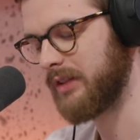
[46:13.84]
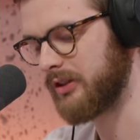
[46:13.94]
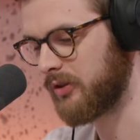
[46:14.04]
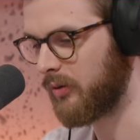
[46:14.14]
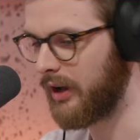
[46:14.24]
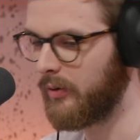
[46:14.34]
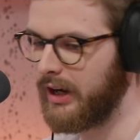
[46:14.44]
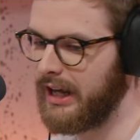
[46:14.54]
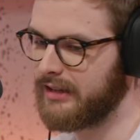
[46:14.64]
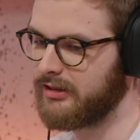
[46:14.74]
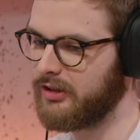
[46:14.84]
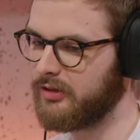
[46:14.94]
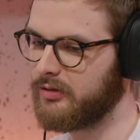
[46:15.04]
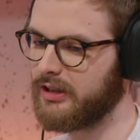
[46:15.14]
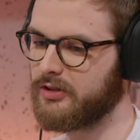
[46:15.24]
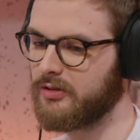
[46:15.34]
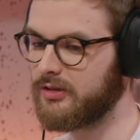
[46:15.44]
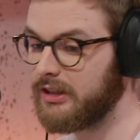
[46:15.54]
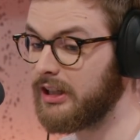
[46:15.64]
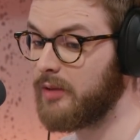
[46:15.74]
It's the right way to execute. And so
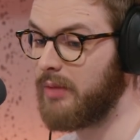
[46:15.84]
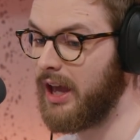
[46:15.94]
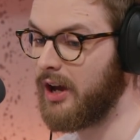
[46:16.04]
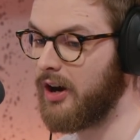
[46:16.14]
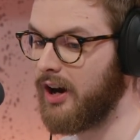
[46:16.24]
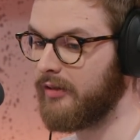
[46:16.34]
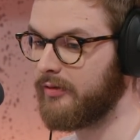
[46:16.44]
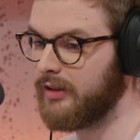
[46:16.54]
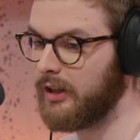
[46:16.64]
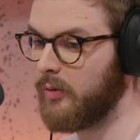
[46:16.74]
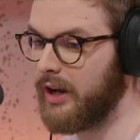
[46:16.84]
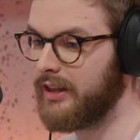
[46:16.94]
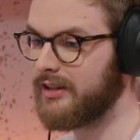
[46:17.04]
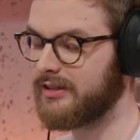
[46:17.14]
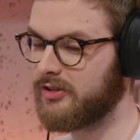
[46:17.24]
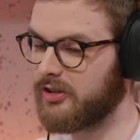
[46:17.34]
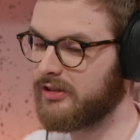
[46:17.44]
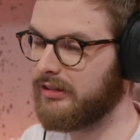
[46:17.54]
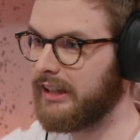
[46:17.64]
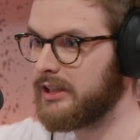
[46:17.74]
seeing it pay off in a way that isn't
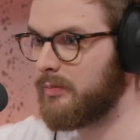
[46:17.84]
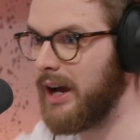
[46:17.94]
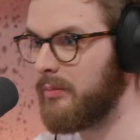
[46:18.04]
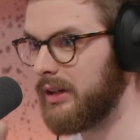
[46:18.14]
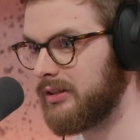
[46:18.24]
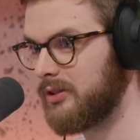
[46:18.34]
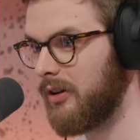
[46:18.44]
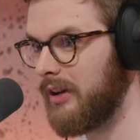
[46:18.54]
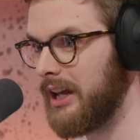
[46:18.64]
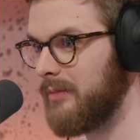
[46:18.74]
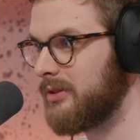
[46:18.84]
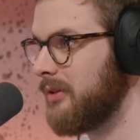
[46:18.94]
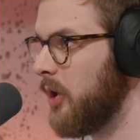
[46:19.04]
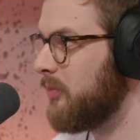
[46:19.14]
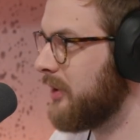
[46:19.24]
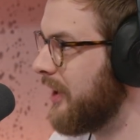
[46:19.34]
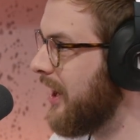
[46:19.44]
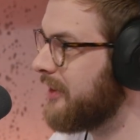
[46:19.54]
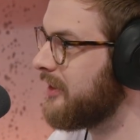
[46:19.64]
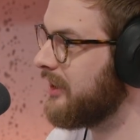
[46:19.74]
just let's buy big star names and hope to
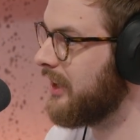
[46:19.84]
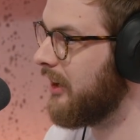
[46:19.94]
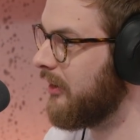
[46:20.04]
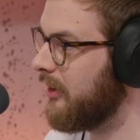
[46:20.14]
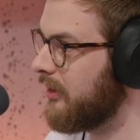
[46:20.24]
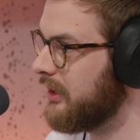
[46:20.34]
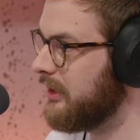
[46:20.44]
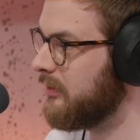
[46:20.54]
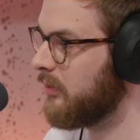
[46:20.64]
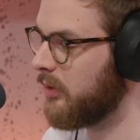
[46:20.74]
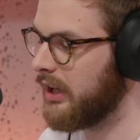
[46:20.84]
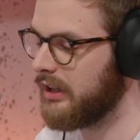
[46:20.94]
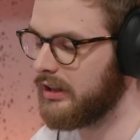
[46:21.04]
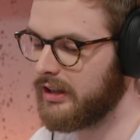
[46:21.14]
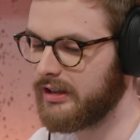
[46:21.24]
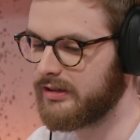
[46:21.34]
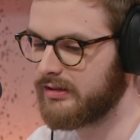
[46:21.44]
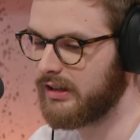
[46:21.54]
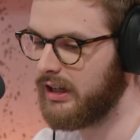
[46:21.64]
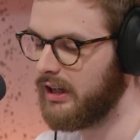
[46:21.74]
God that they carry our team, right,
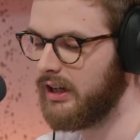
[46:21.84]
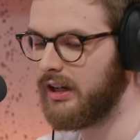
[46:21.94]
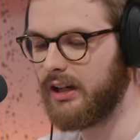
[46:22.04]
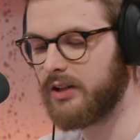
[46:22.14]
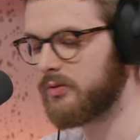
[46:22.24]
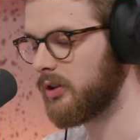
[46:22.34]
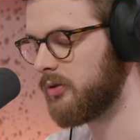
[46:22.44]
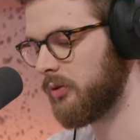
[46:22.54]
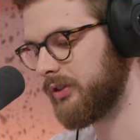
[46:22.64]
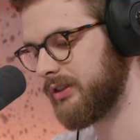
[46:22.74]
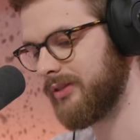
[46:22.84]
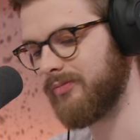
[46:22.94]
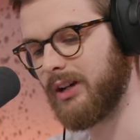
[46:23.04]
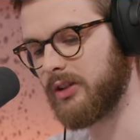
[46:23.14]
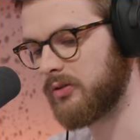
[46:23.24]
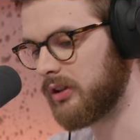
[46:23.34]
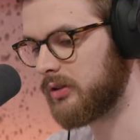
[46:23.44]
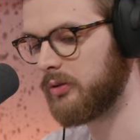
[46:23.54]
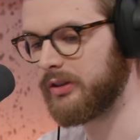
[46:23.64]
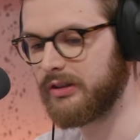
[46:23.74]
is really cool to see. It's really
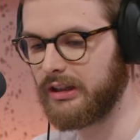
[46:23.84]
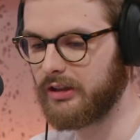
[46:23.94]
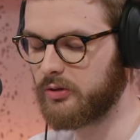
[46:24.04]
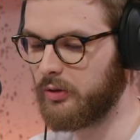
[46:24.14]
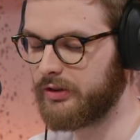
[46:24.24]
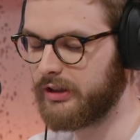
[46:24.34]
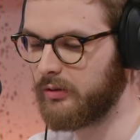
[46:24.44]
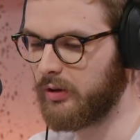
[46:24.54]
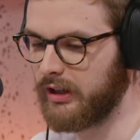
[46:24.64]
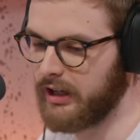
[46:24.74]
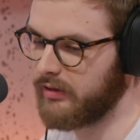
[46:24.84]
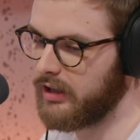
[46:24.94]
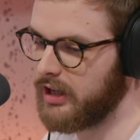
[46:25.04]
cool to see, and it's cool to see it work out.